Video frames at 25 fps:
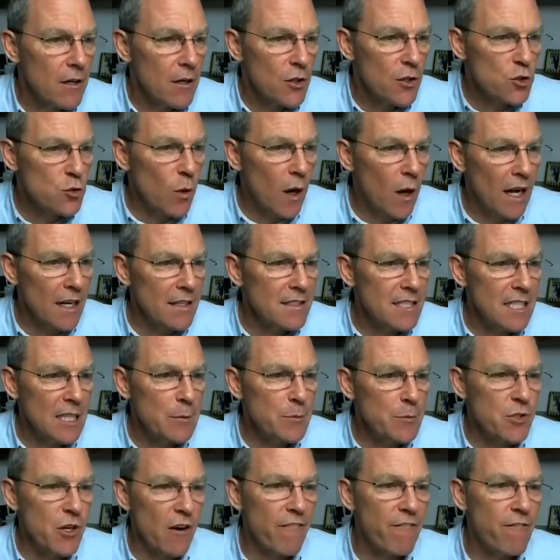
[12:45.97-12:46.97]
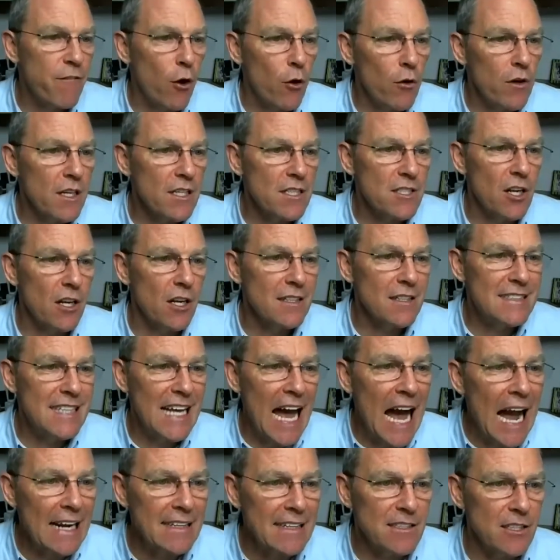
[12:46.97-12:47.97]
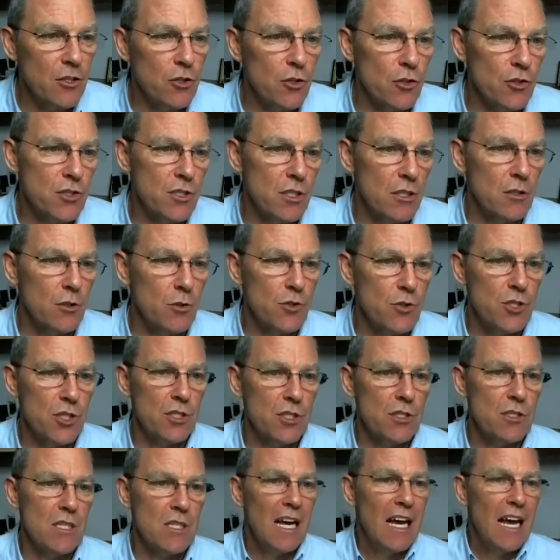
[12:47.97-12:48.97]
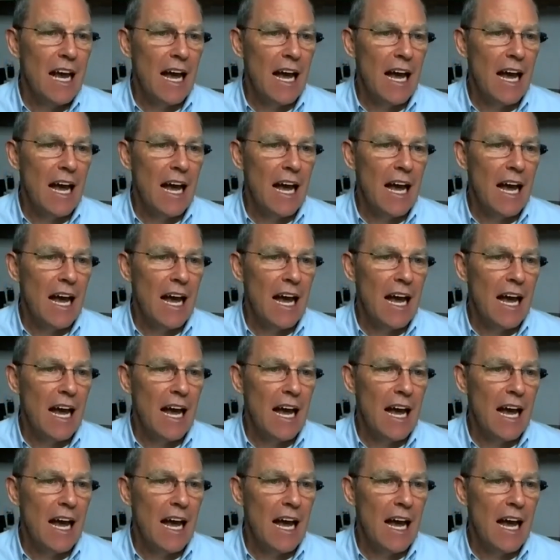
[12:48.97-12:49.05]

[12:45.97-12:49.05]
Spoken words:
SWAT teams are focused on tactical solutions